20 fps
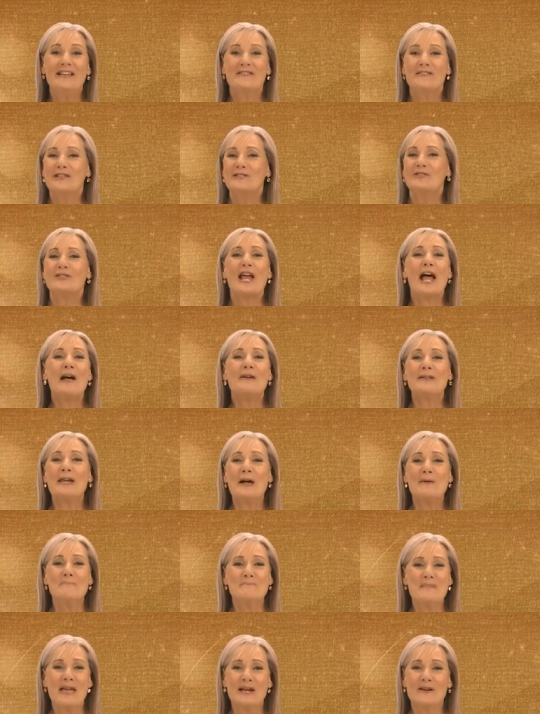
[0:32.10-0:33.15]
The
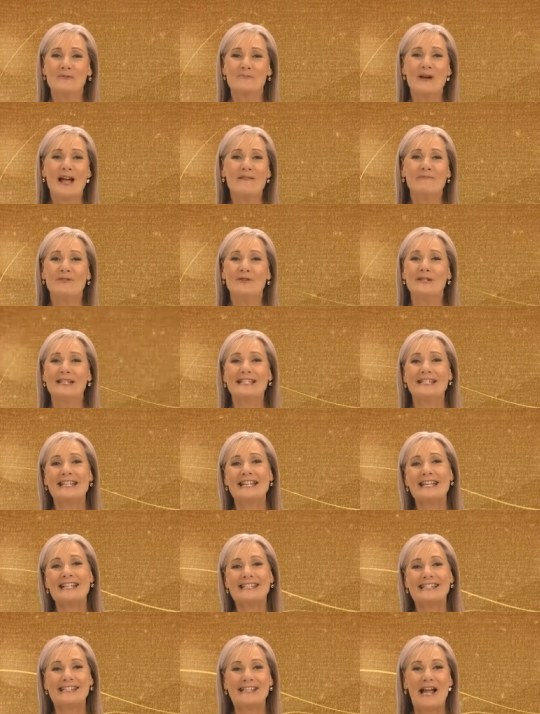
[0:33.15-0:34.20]
Childhelp Mega Raffle is an
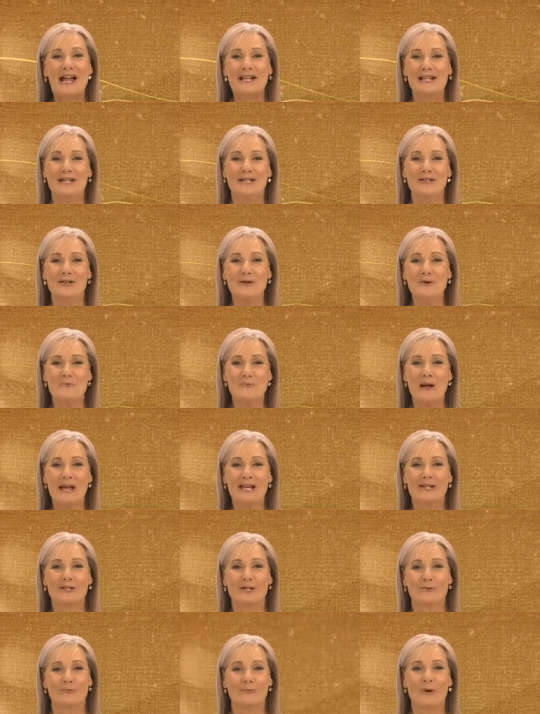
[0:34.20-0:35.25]
exciting new
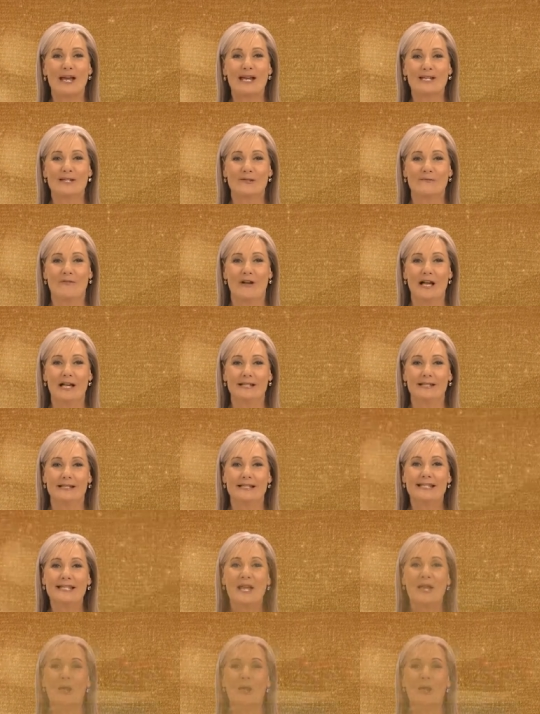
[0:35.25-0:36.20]
way to raise funds.